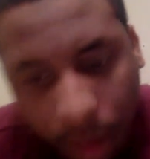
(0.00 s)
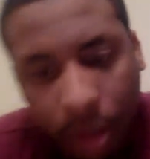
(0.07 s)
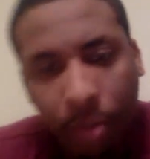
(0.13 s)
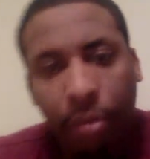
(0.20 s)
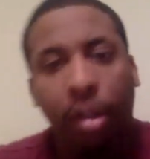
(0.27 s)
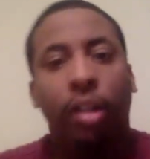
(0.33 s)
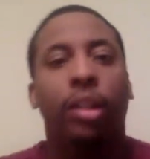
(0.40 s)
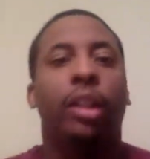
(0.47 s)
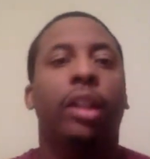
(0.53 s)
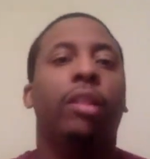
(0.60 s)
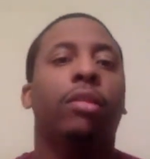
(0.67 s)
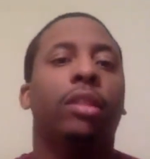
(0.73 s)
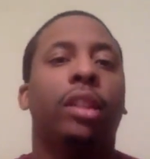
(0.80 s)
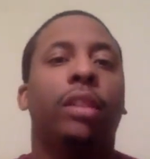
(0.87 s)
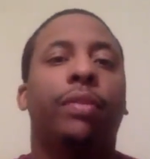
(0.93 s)
Well, the
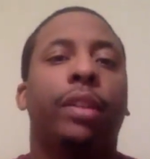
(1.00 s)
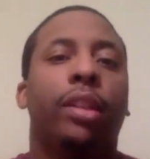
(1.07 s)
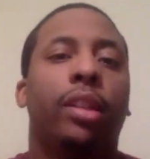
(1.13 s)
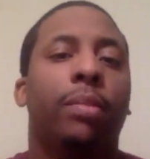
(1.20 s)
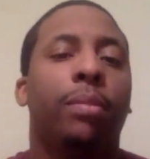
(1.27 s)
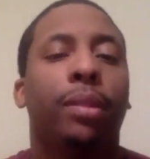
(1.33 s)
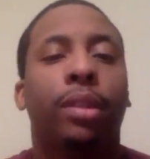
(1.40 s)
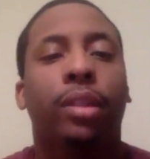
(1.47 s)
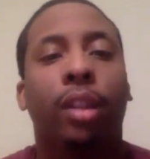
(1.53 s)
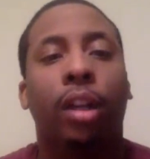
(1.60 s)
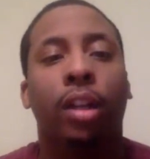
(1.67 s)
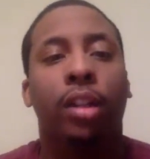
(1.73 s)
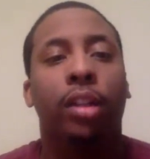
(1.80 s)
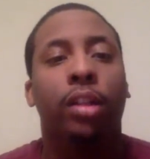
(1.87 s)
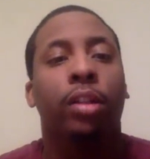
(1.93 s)
Eagles defense has been
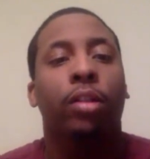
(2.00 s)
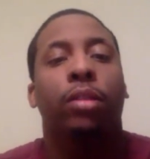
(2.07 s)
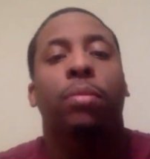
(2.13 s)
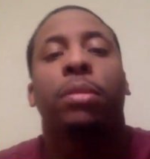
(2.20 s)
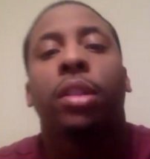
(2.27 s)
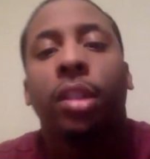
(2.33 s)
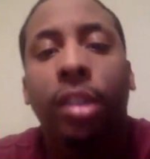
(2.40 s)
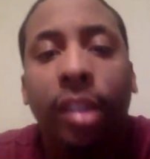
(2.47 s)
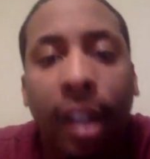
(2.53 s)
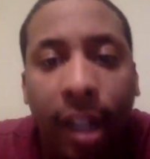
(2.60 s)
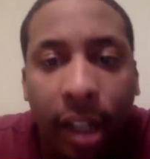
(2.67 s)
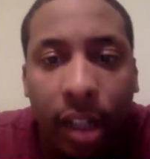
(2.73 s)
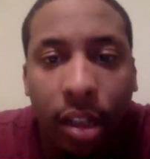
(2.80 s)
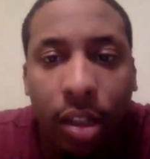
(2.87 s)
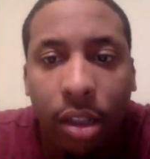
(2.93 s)
starting to show some good
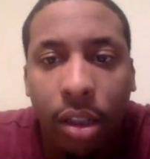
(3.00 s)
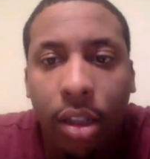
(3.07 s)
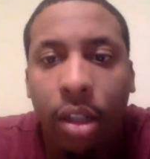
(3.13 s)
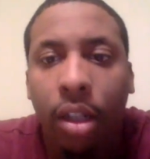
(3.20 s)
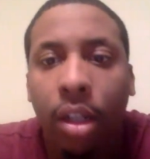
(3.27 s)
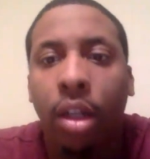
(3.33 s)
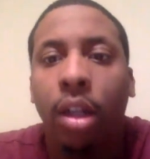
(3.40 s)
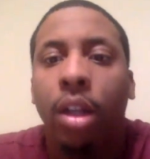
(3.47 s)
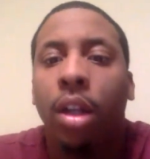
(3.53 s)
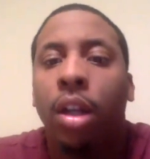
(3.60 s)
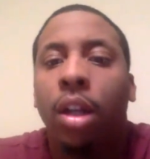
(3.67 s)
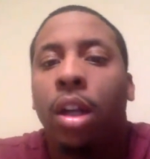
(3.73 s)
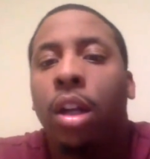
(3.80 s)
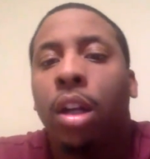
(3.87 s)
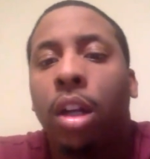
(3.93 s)
signs
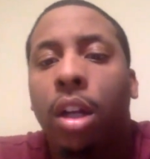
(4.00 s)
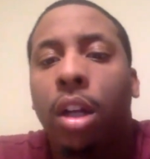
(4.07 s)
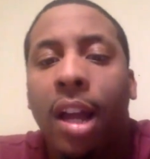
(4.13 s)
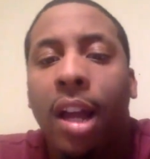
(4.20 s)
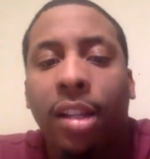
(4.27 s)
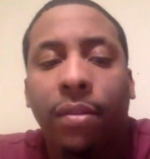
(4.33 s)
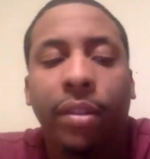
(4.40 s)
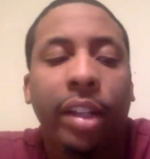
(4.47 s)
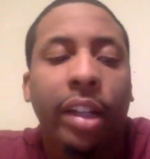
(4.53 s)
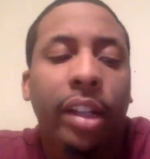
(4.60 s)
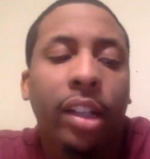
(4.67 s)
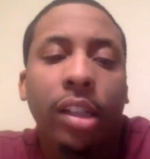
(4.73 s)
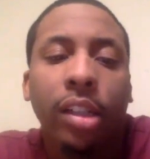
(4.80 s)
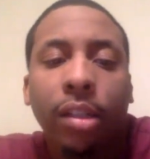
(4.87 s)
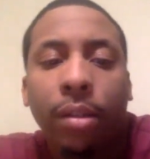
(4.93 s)
as of
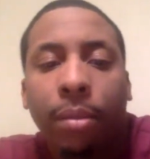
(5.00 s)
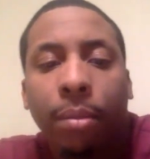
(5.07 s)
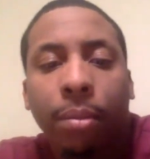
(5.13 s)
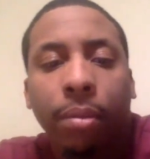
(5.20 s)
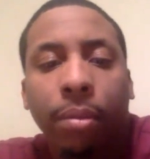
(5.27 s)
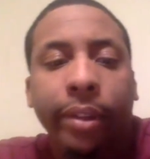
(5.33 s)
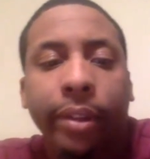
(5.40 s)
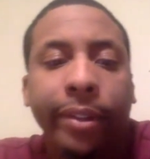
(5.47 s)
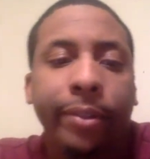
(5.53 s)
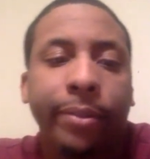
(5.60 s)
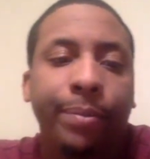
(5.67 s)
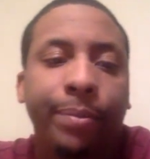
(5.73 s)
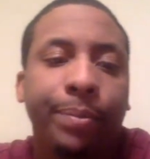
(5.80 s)
lately, but